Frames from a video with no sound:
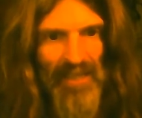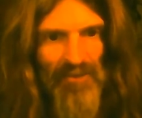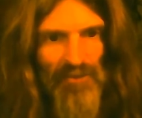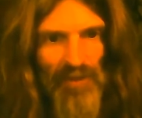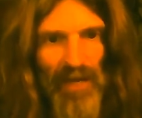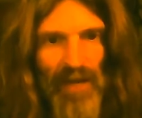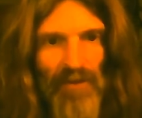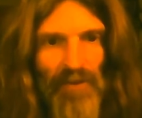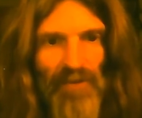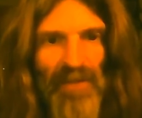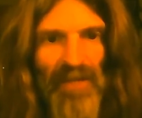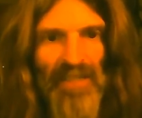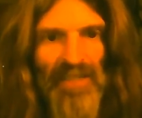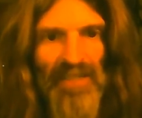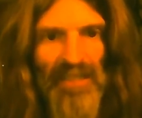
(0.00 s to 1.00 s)
rather than
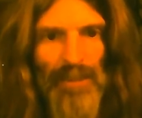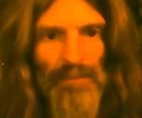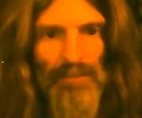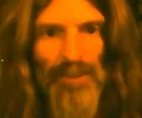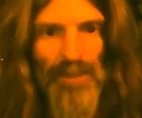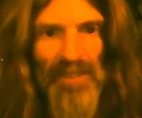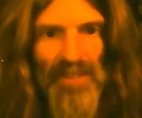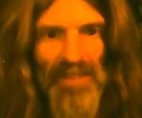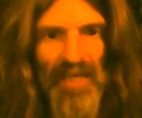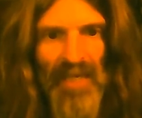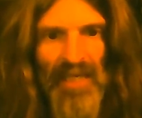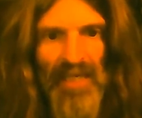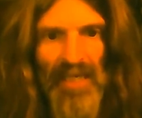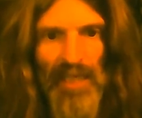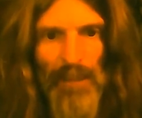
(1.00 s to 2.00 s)
simply
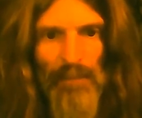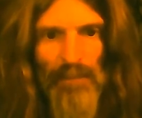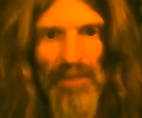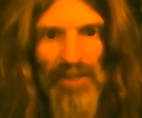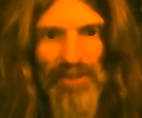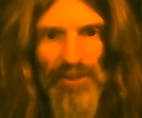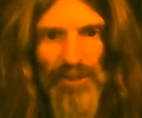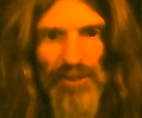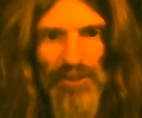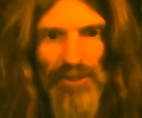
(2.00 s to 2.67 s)
taking pictures